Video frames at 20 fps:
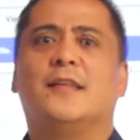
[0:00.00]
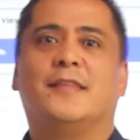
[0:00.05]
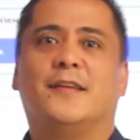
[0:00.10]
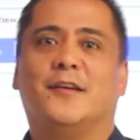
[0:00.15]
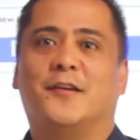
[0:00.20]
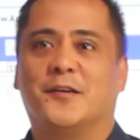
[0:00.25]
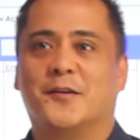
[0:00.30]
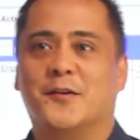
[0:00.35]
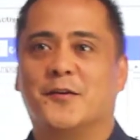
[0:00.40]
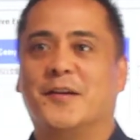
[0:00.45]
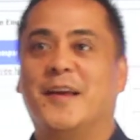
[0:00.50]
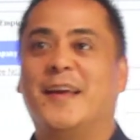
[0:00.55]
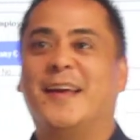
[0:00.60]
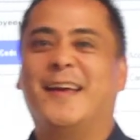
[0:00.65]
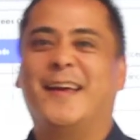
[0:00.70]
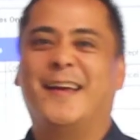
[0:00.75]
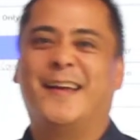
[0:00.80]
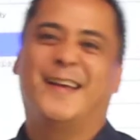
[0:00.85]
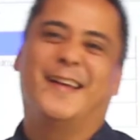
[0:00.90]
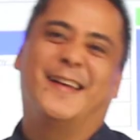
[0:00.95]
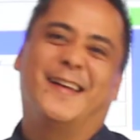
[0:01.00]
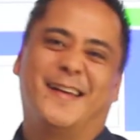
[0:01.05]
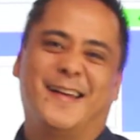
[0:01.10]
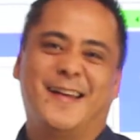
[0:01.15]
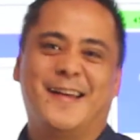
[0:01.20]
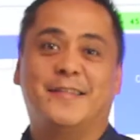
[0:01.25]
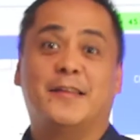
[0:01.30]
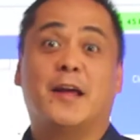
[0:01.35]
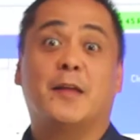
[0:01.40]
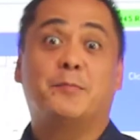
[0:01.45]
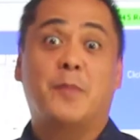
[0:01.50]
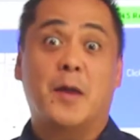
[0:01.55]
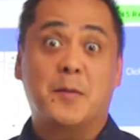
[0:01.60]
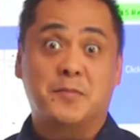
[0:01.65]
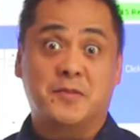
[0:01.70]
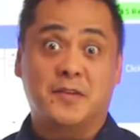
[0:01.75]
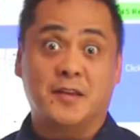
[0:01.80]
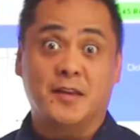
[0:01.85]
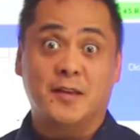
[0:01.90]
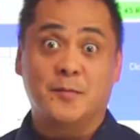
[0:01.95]
There you go. Not
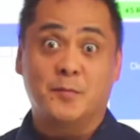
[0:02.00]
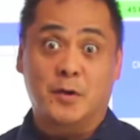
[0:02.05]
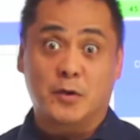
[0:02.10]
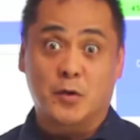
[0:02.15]
Pepsi.